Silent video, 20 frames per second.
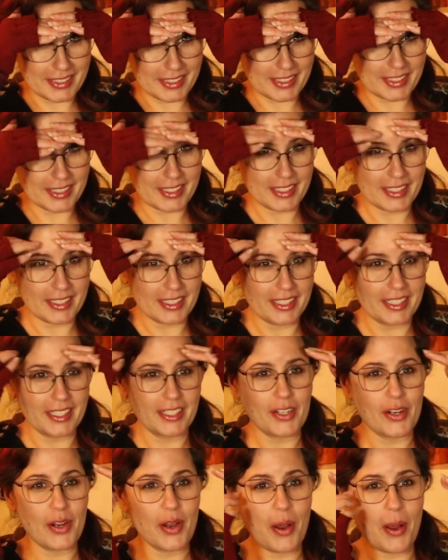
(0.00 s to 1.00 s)

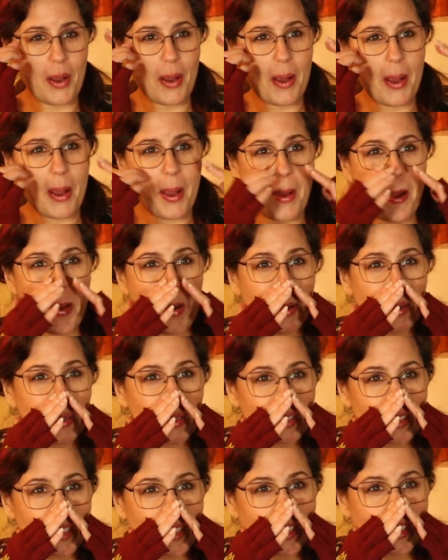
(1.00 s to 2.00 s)

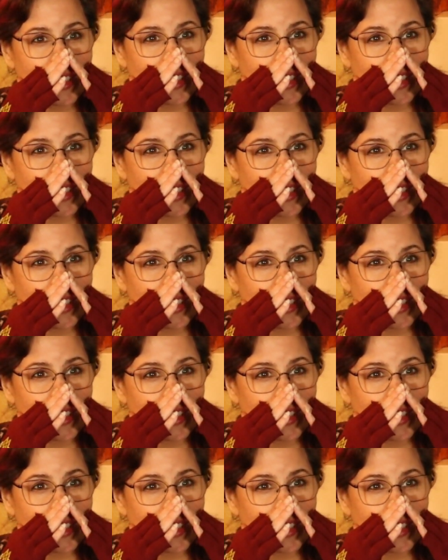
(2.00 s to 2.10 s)
[no speech]